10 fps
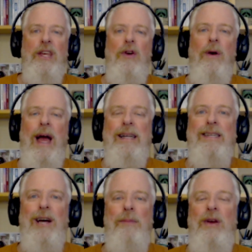You
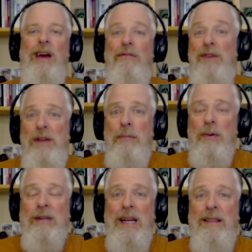get
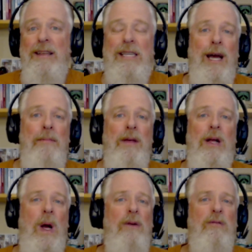50% of the time the
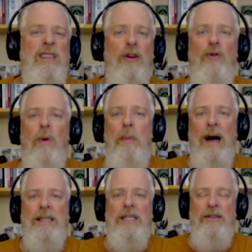client will tell you a
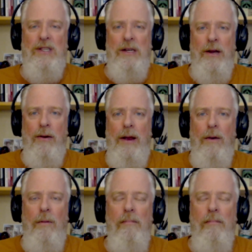positive scenario.